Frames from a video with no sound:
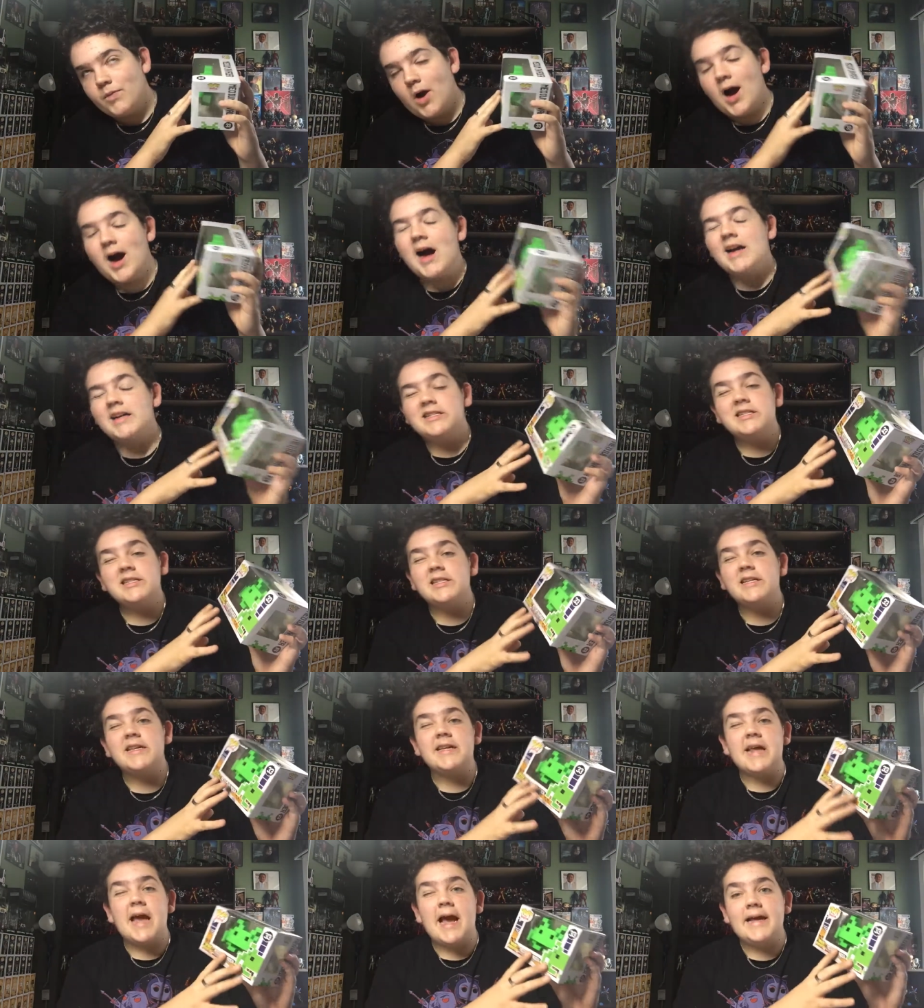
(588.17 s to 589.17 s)

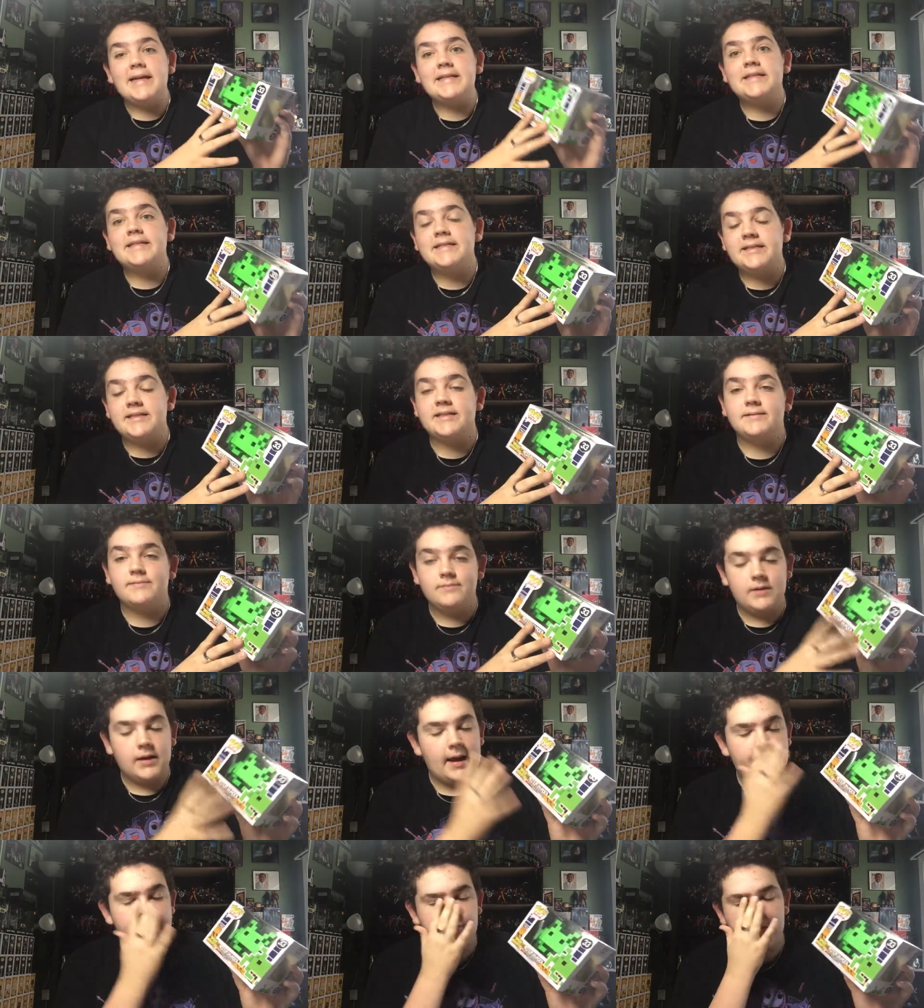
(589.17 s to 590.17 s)
Honestly, I.
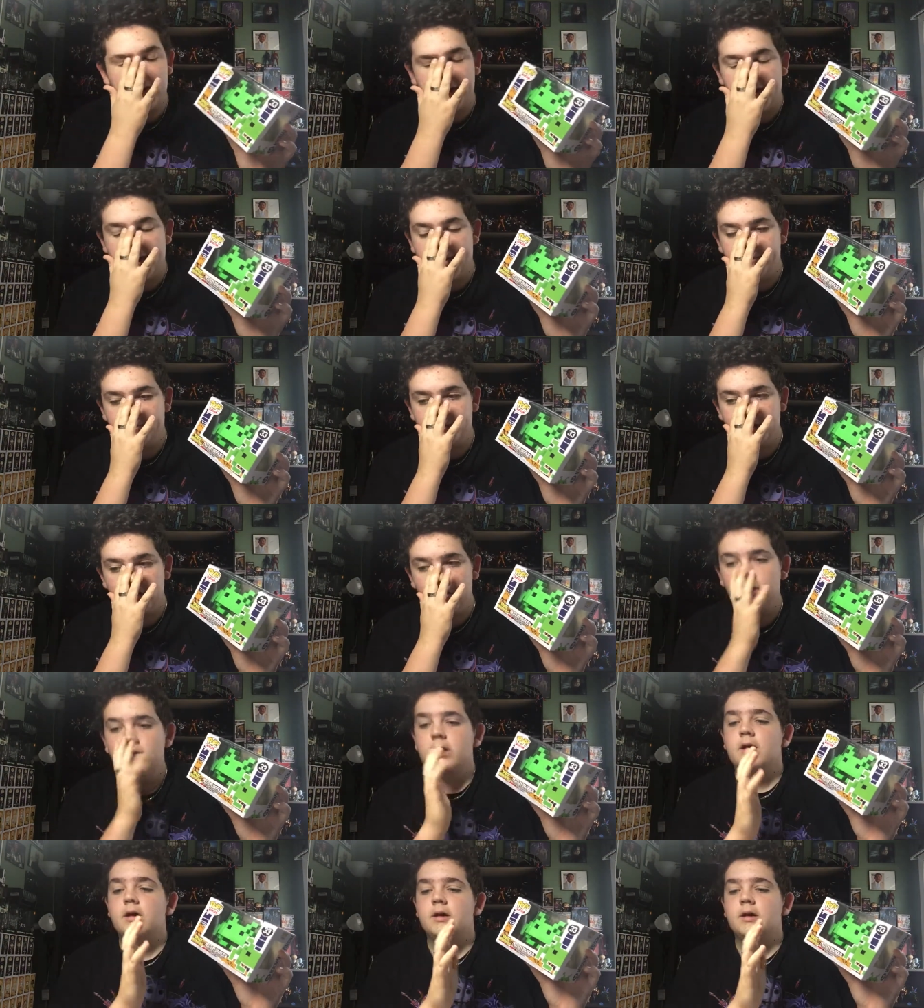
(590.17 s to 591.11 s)
I okay, so.